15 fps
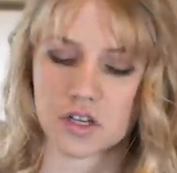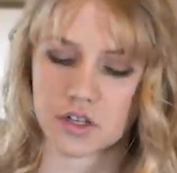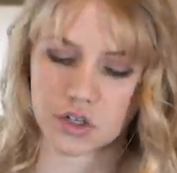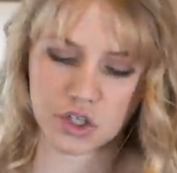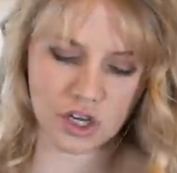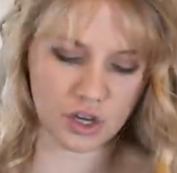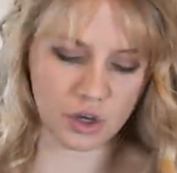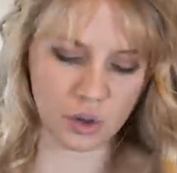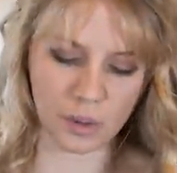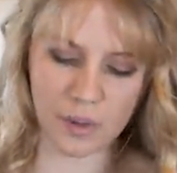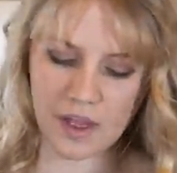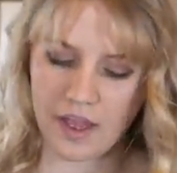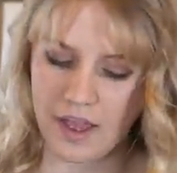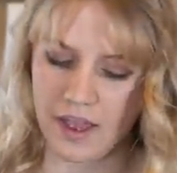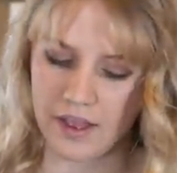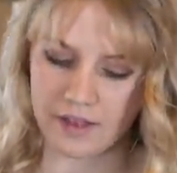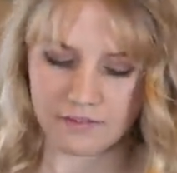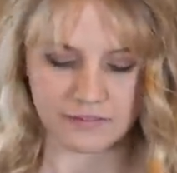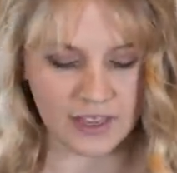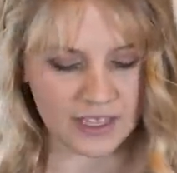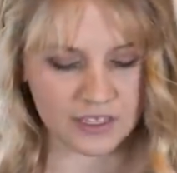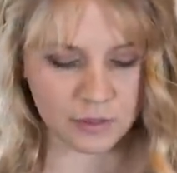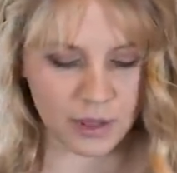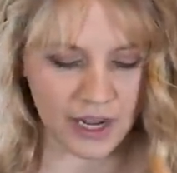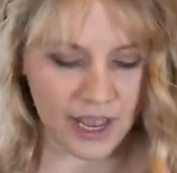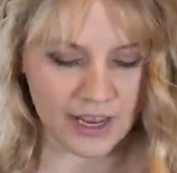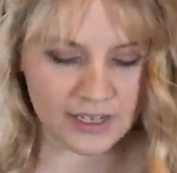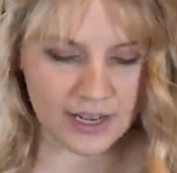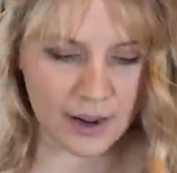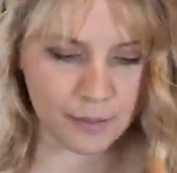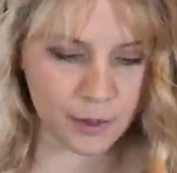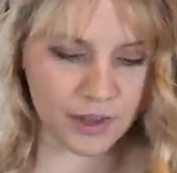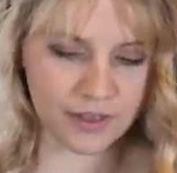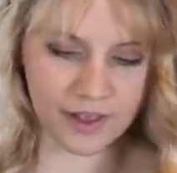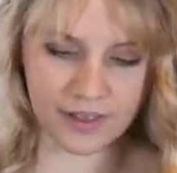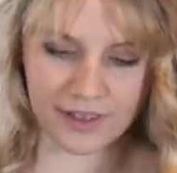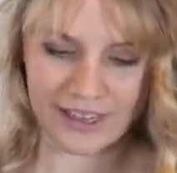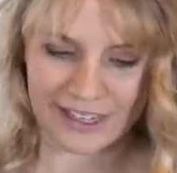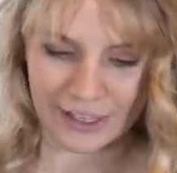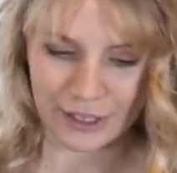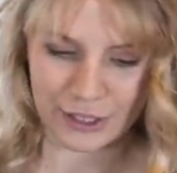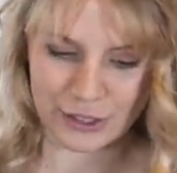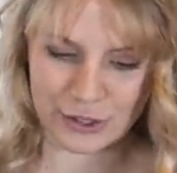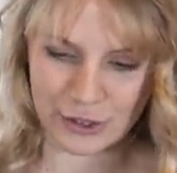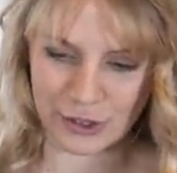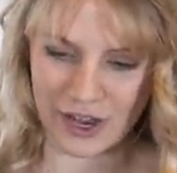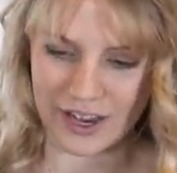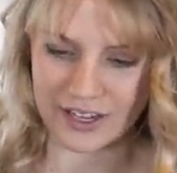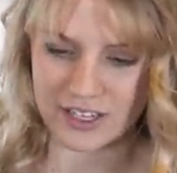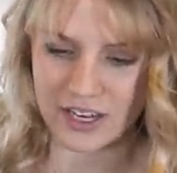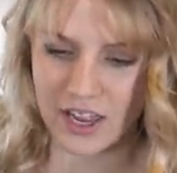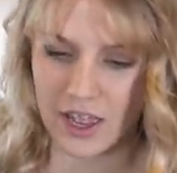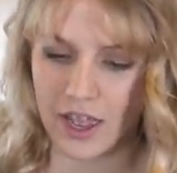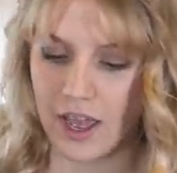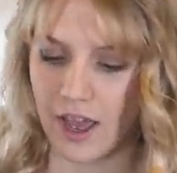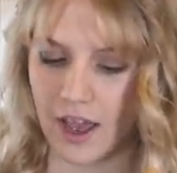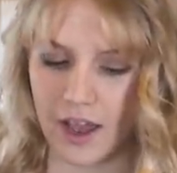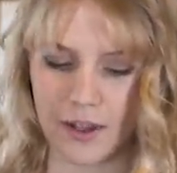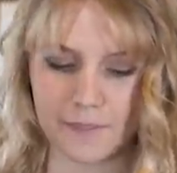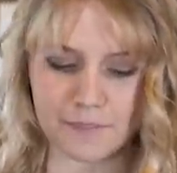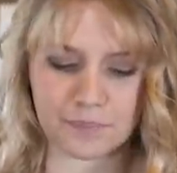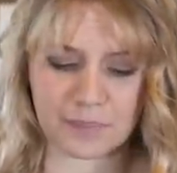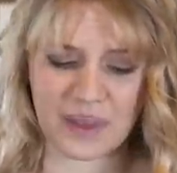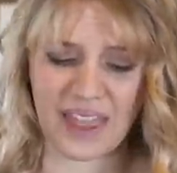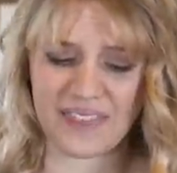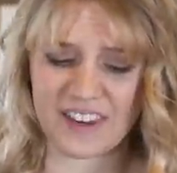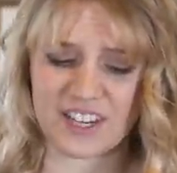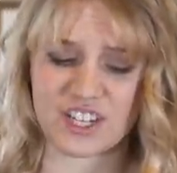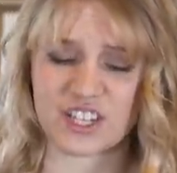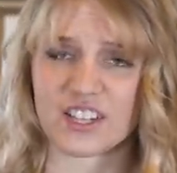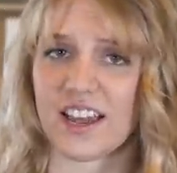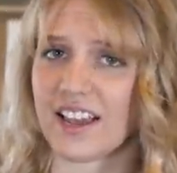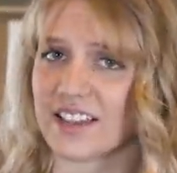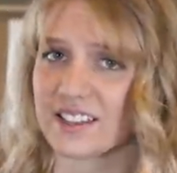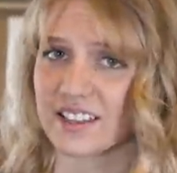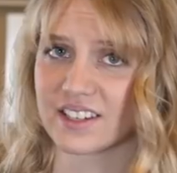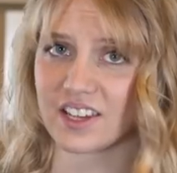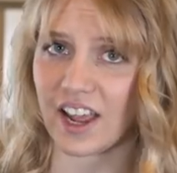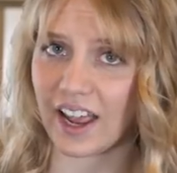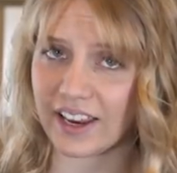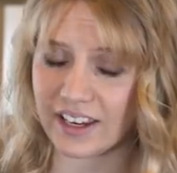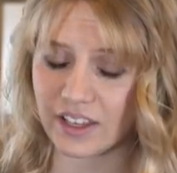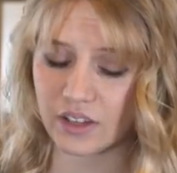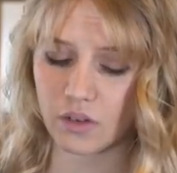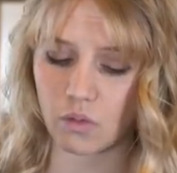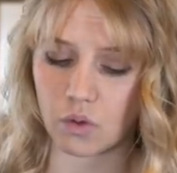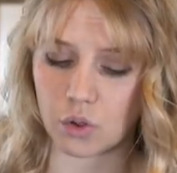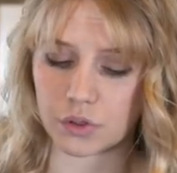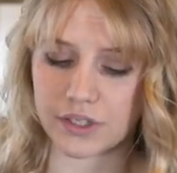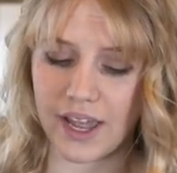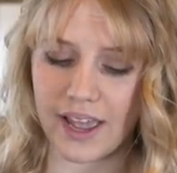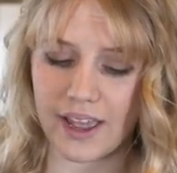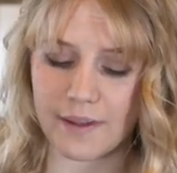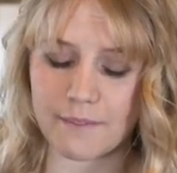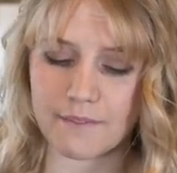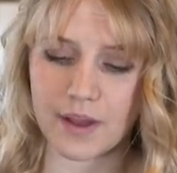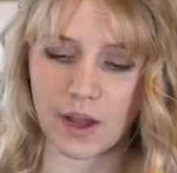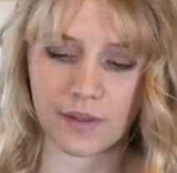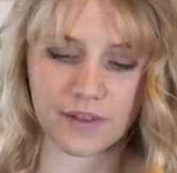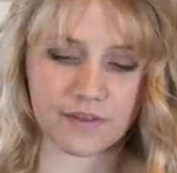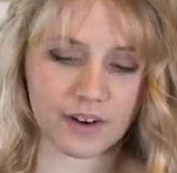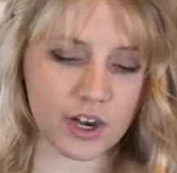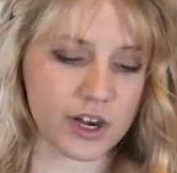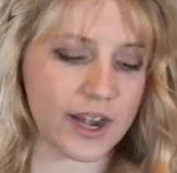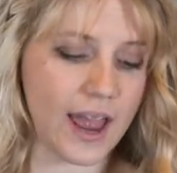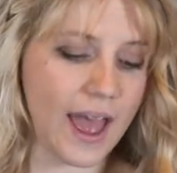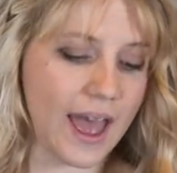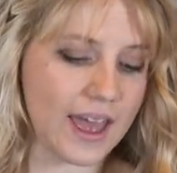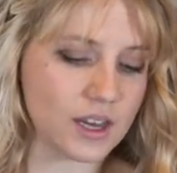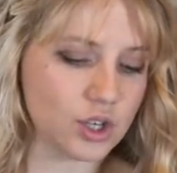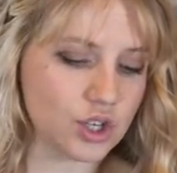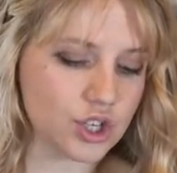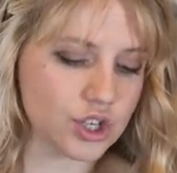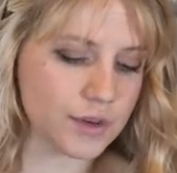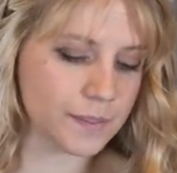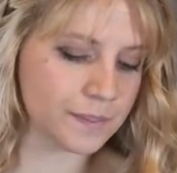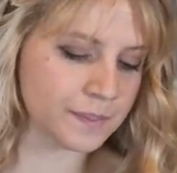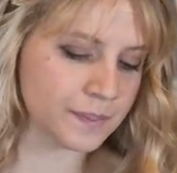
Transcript: So that's what I ended up with. I think it looks great. And then it just has a tiny rolled hem on the very edge.